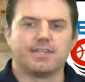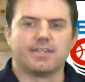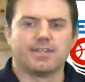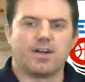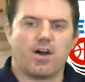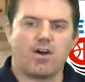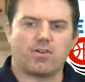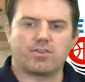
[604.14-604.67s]

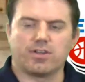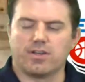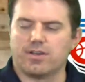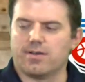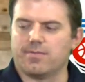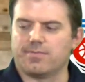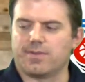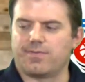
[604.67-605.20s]

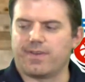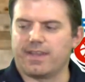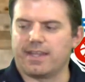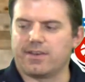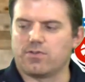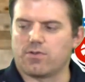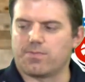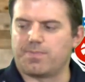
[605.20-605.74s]
Holcomb
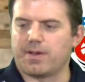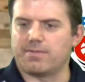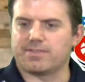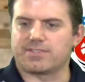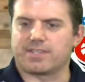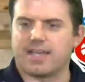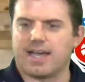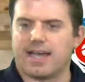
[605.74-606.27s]
defeating North
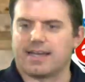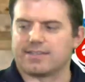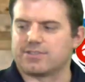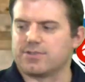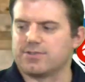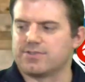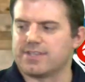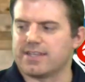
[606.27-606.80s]
Pemiscot,
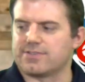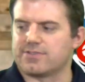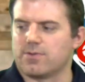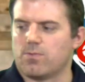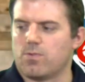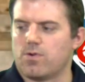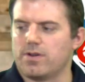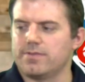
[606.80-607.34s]

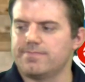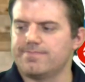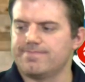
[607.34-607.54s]
2-1.